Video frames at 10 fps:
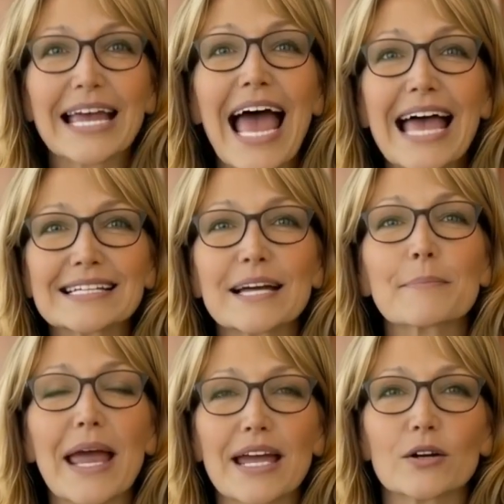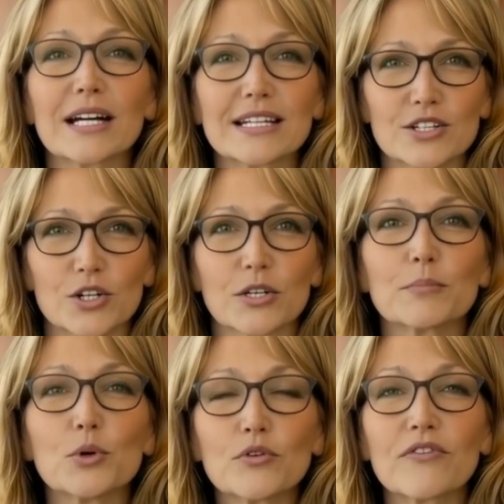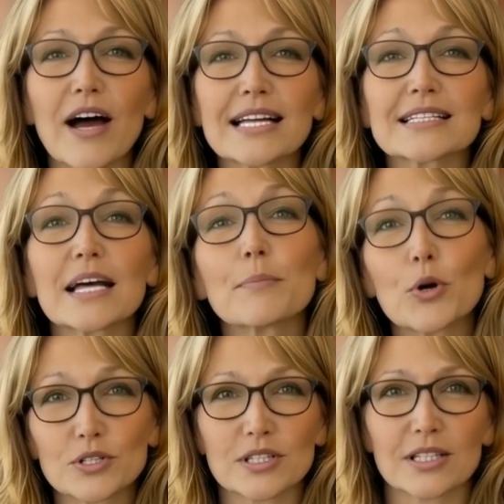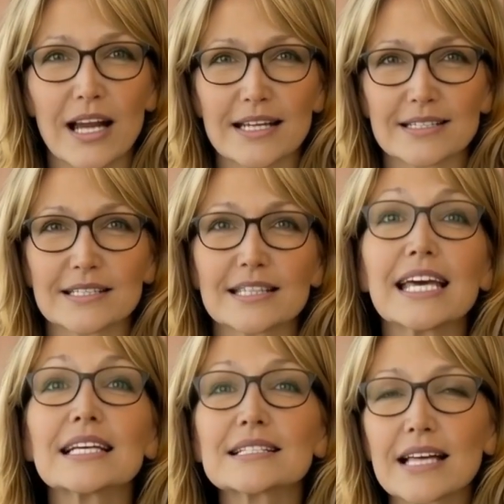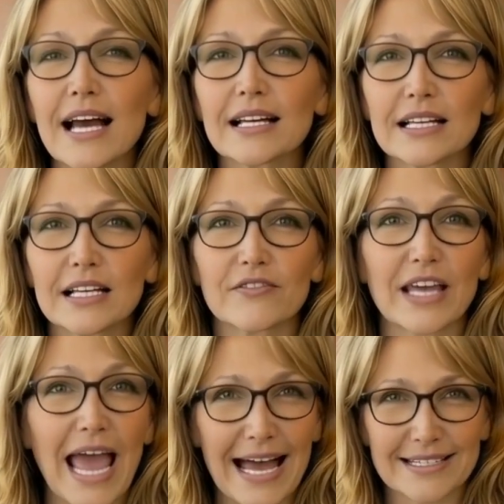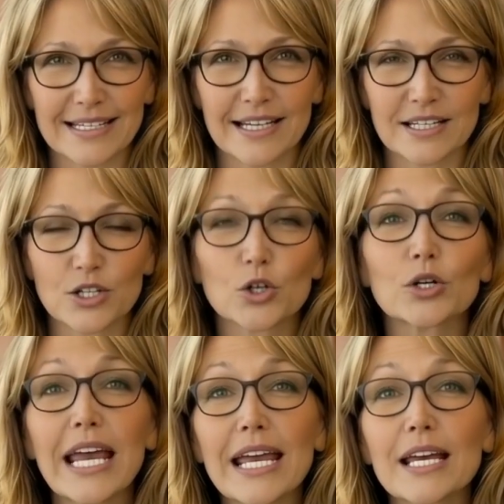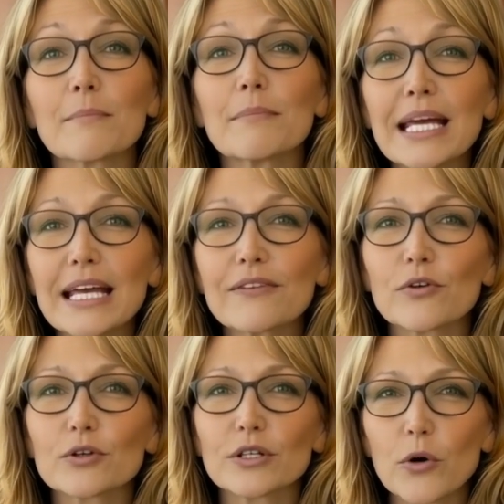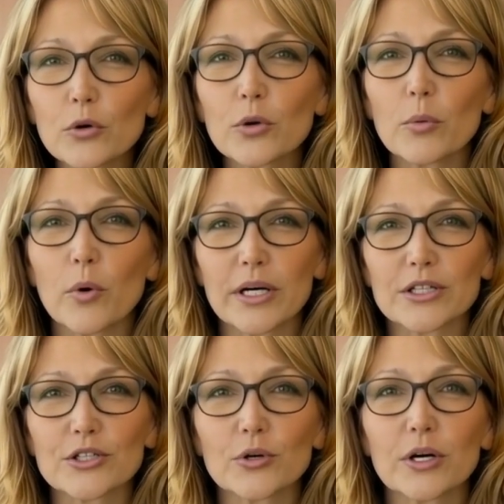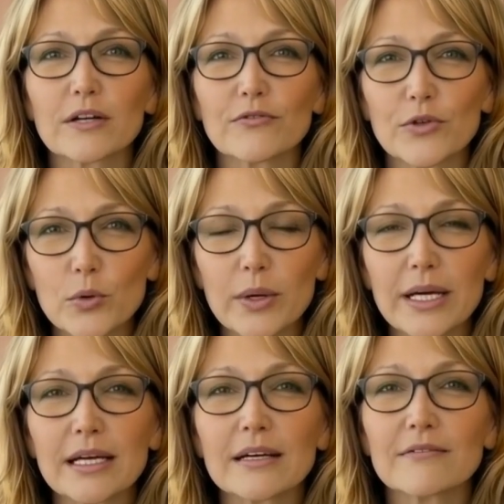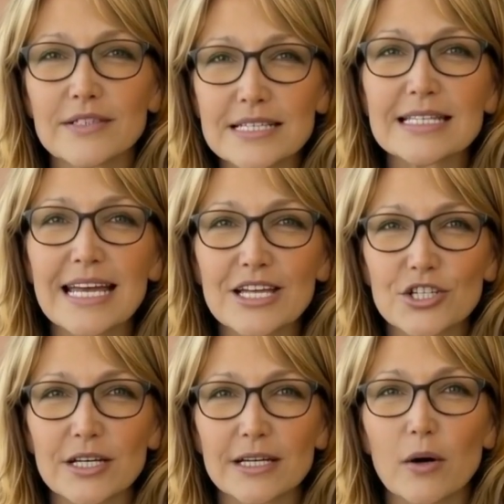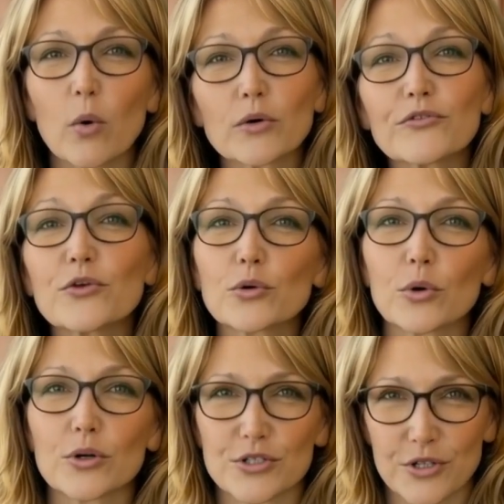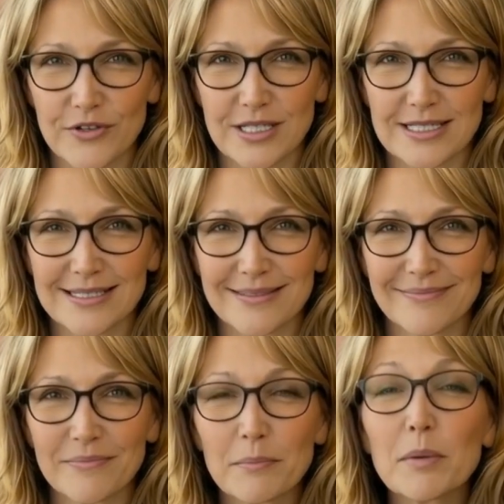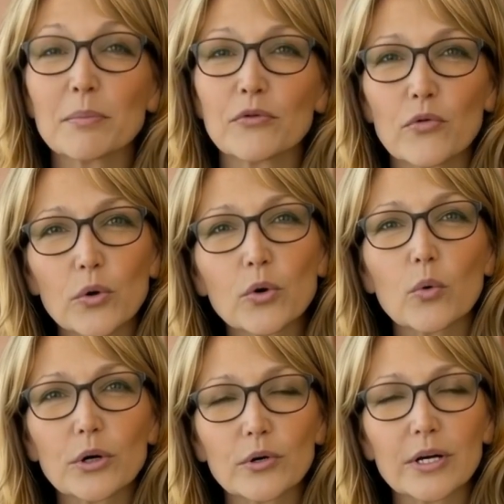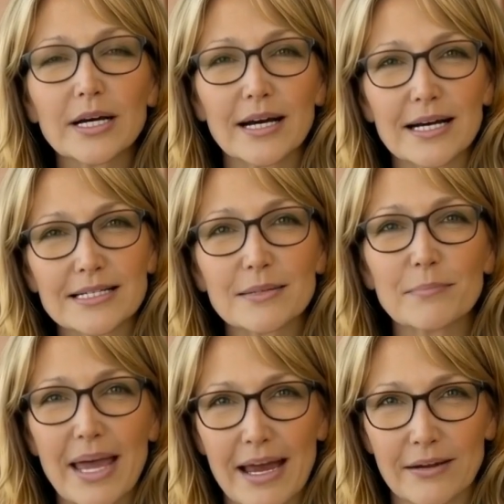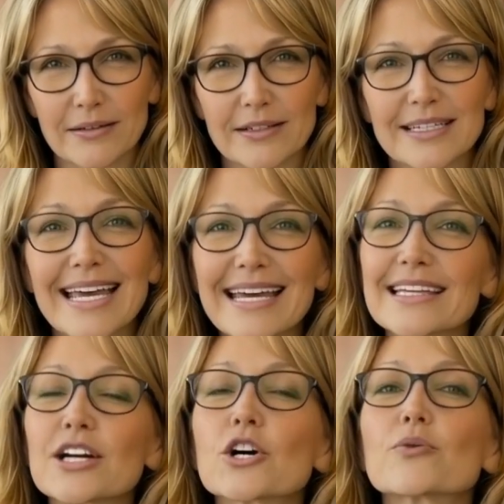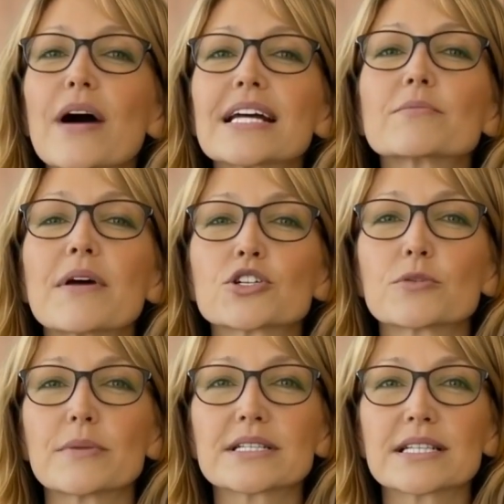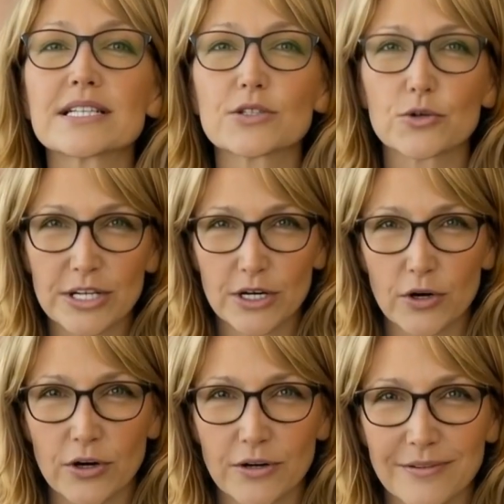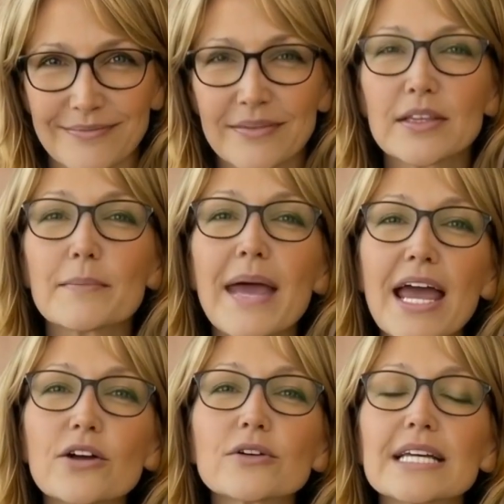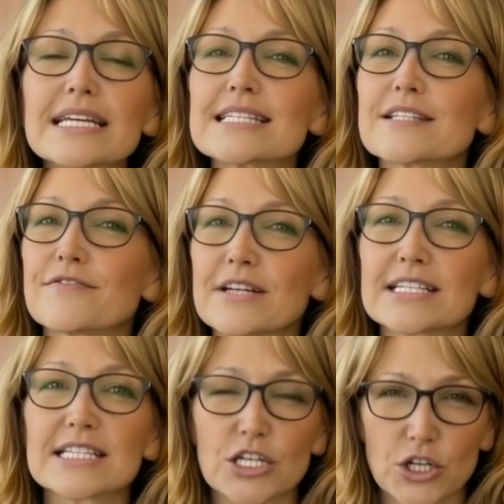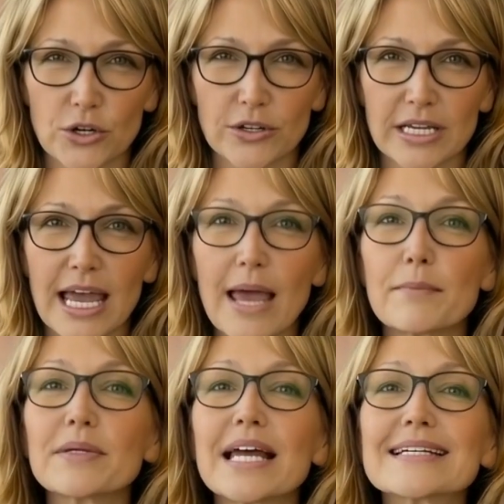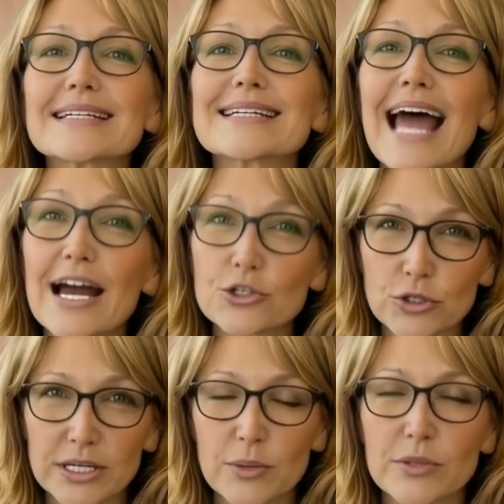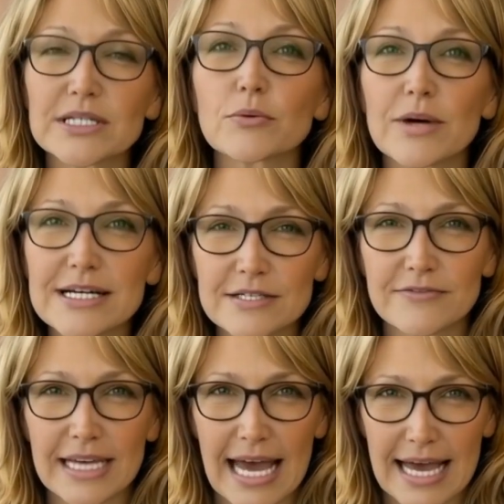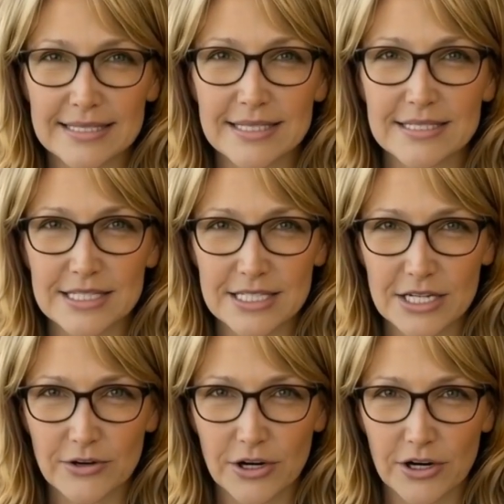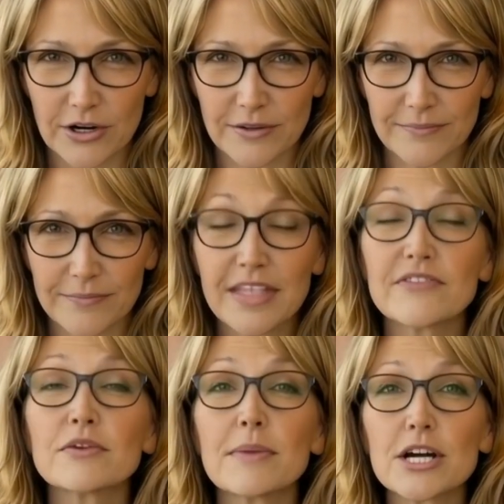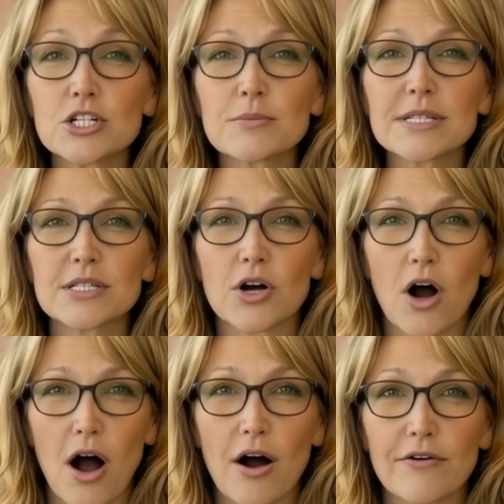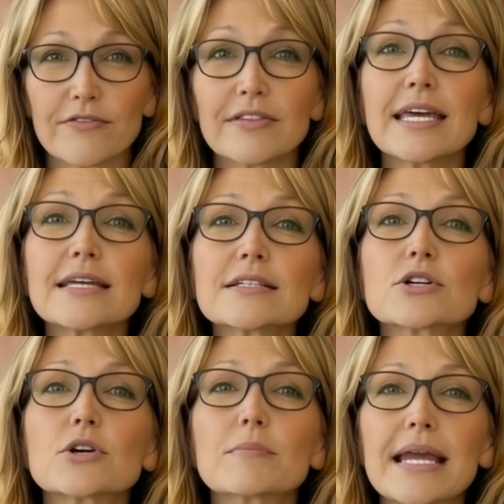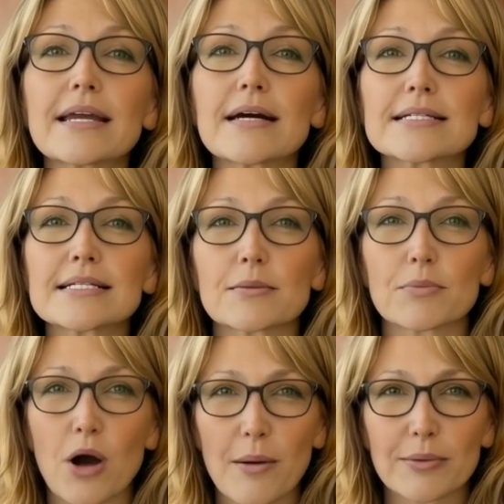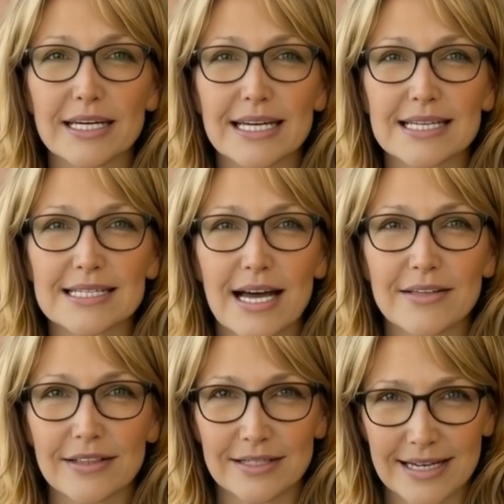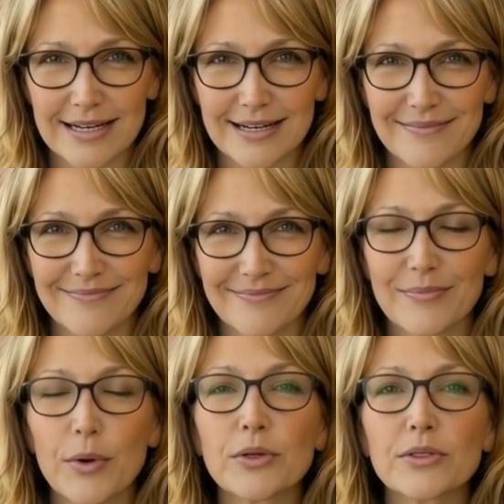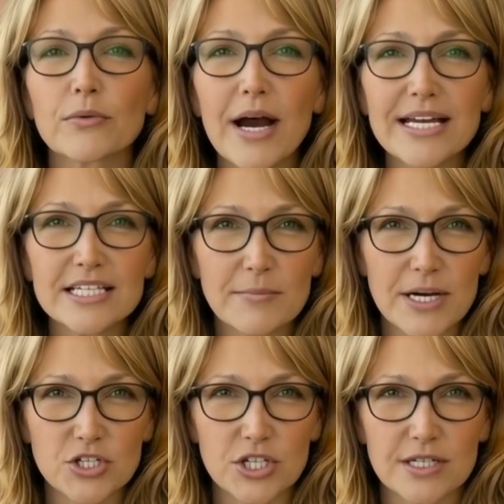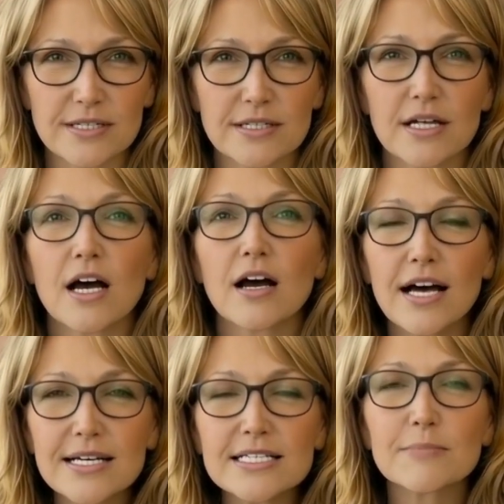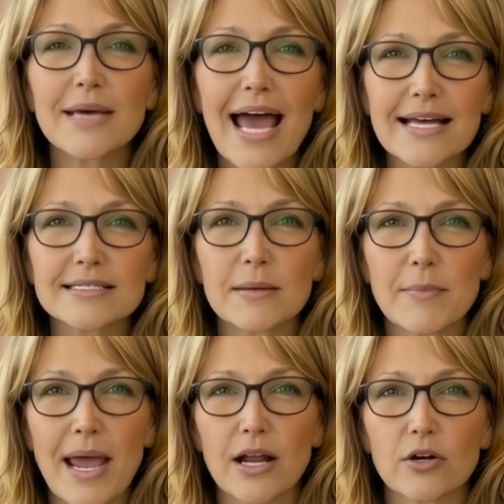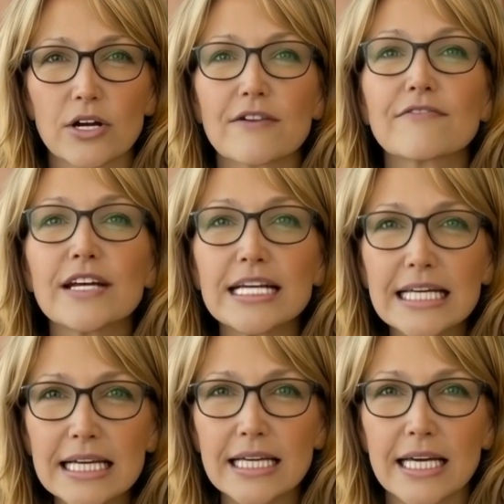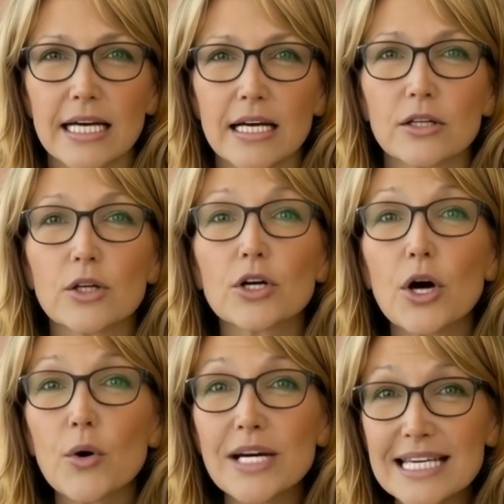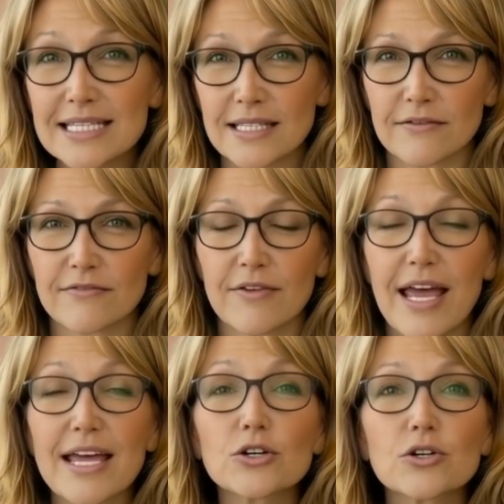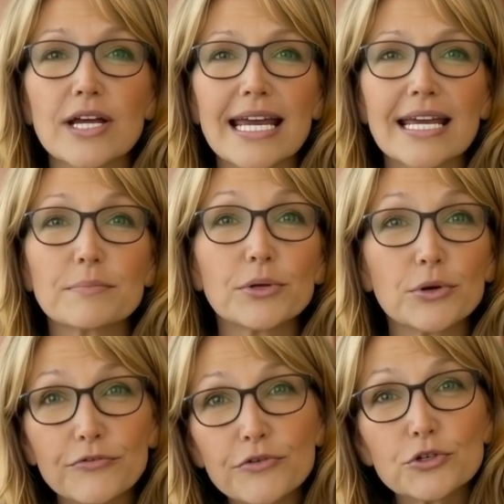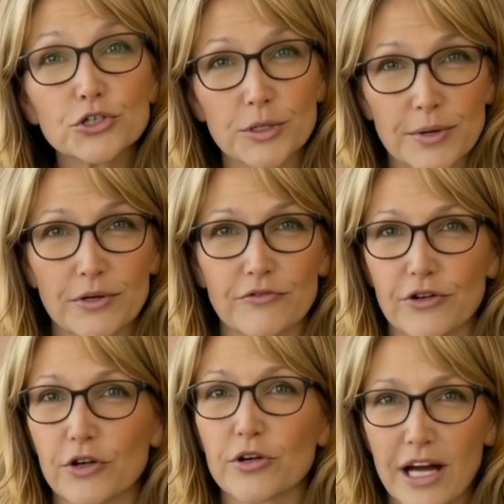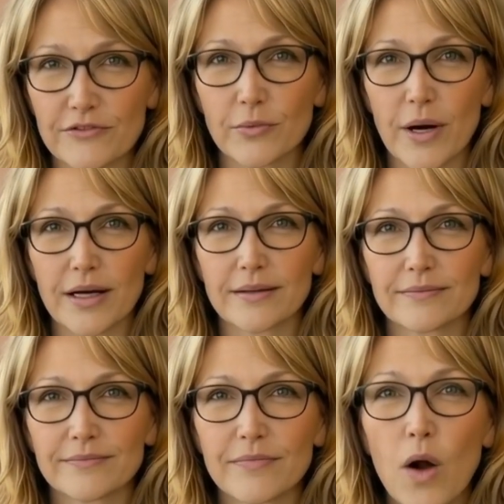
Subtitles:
A casket panel insert beautifies and personalizes the inside lid of a casket, creating a meaningful focal point during a viewing, visitation, or funeral service. But before ordering a custom panel, getting the correct measurements is critical. The panel needs to fit securely and blend naturally with the rest of the casket's interior. If the measurements are off, the insert may not sit properly inside the lid. But with the right dimensions, a custom casket panel can fit neatly, look cohesive, and create a beautiful tribute for your loved one.